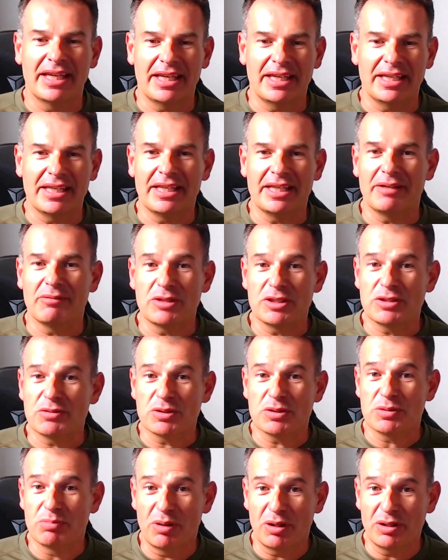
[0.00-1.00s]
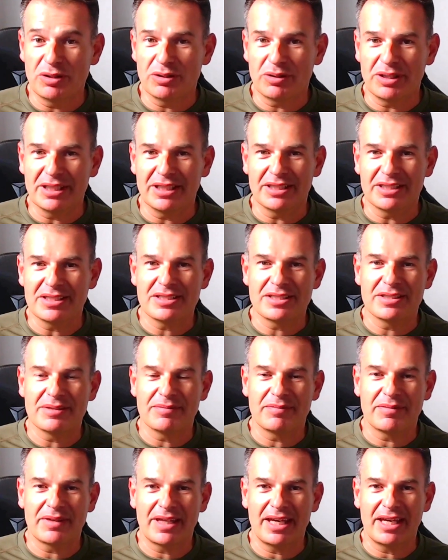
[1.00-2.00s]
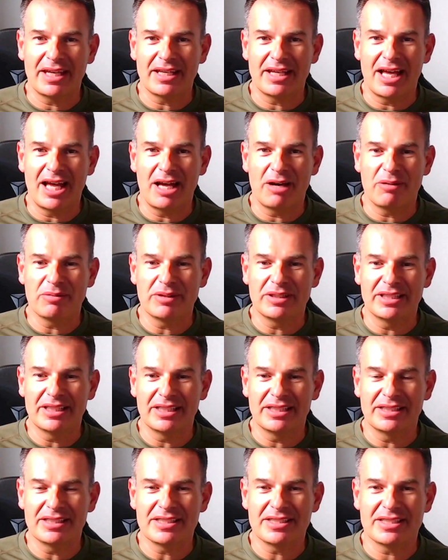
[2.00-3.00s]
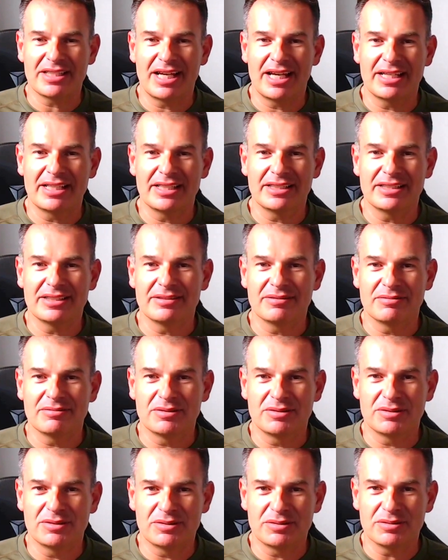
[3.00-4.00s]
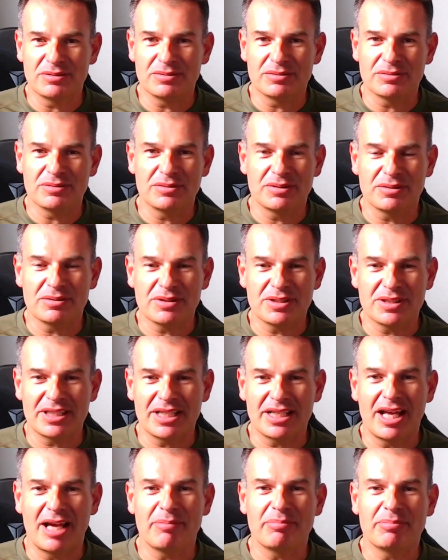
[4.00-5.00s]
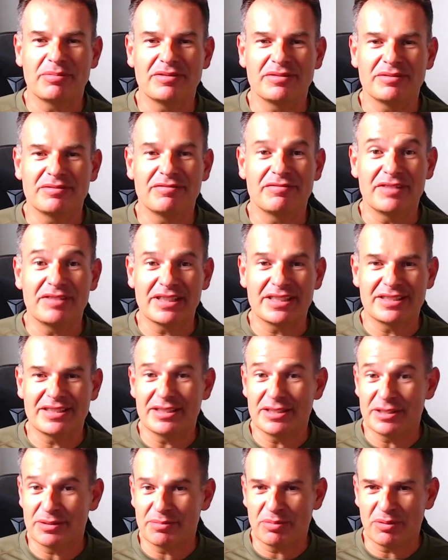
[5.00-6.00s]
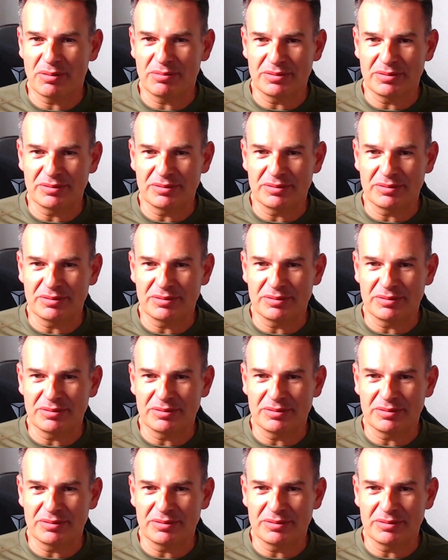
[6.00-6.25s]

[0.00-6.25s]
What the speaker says: which was bothering us, and how we then decided to set up and fix this problem.